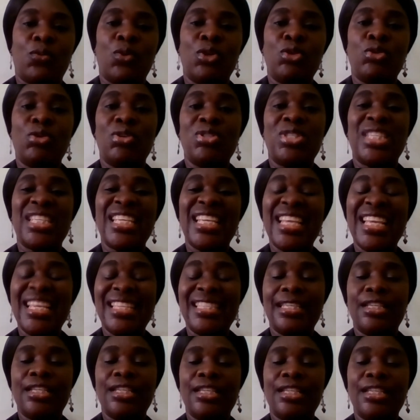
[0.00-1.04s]
which was
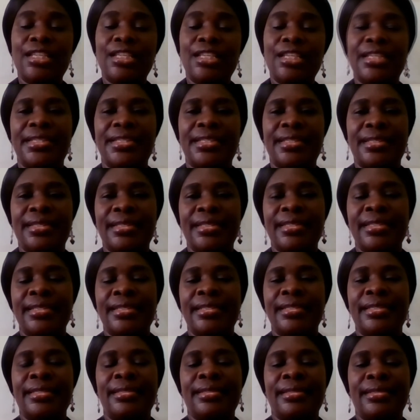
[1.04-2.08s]
easy to manage.
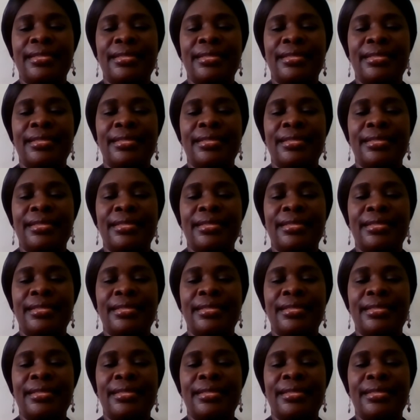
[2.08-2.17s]
Yeah.